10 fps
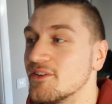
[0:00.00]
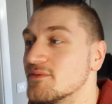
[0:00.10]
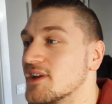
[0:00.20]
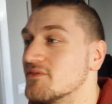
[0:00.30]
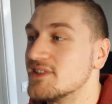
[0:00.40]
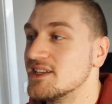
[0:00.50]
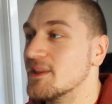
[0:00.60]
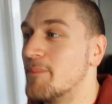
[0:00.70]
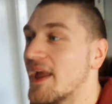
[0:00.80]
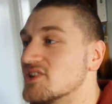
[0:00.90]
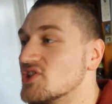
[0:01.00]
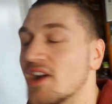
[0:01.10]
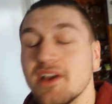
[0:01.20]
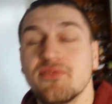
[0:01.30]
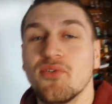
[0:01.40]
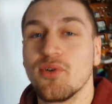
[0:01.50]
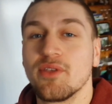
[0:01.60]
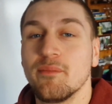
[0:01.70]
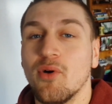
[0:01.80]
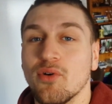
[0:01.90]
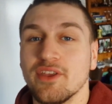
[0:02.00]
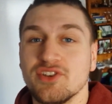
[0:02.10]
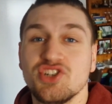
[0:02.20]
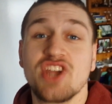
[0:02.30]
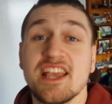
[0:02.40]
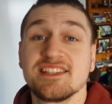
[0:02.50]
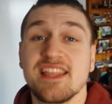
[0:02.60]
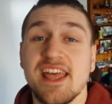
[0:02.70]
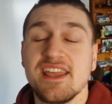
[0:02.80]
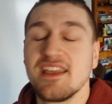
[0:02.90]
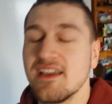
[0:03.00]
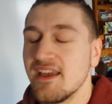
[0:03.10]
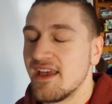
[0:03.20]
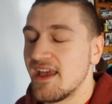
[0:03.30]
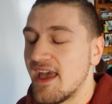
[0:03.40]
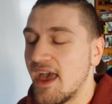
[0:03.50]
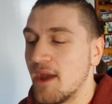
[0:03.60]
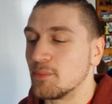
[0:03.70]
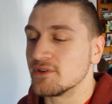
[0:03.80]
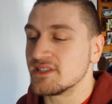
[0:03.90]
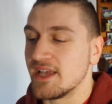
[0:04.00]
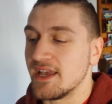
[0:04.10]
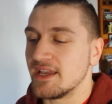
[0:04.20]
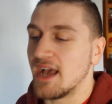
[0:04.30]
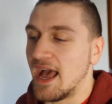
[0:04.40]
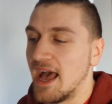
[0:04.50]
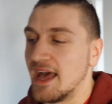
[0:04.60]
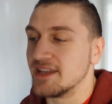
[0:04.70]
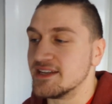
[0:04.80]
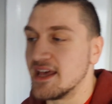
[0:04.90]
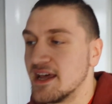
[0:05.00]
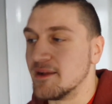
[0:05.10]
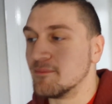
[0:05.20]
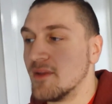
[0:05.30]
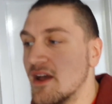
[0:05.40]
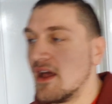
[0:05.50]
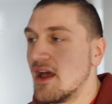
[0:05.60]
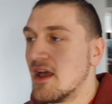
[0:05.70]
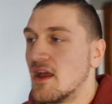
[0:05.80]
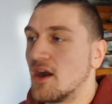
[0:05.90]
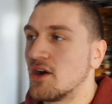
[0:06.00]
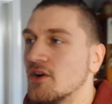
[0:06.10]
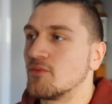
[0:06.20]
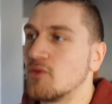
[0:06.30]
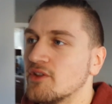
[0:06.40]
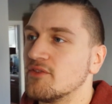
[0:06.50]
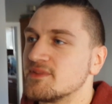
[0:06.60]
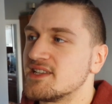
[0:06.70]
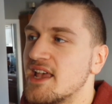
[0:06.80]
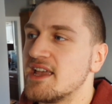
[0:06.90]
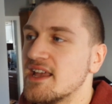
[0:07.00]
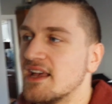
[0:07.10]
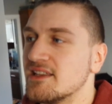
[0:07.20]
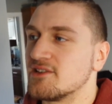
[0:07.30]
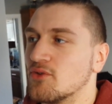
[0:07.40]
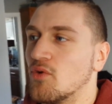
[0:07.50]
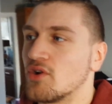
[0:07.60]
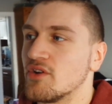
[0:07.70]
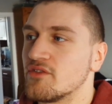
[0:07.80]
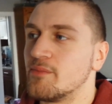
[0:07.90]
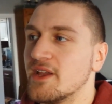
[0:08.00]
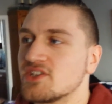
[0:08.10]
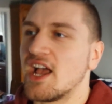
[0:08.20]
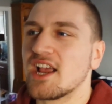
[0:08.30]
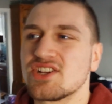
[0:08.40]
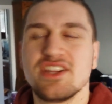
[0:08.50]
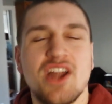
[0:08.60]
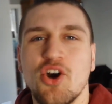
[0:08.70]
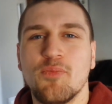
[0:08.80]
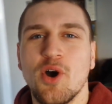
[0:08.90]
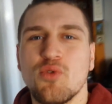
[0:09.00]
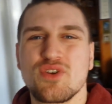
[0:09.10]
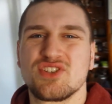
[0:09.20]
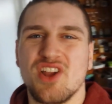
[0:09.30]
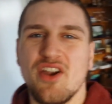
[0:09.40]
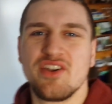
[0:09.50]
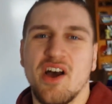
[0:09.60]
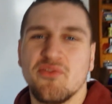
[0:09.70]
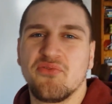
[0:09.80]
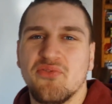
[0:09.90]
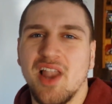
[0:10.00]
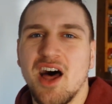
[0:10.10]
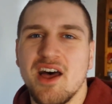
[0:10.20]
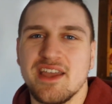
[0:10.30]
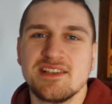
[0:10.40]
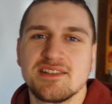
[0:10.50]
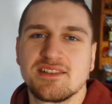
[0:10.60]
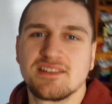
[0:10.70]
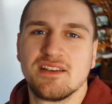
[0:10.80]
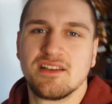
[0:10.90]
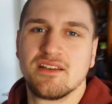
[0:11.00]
There was obviously the bench night for them, or their chest day per se. And I heard one of them say as they were walking over to the bench, actually no bro, we're starting on flies.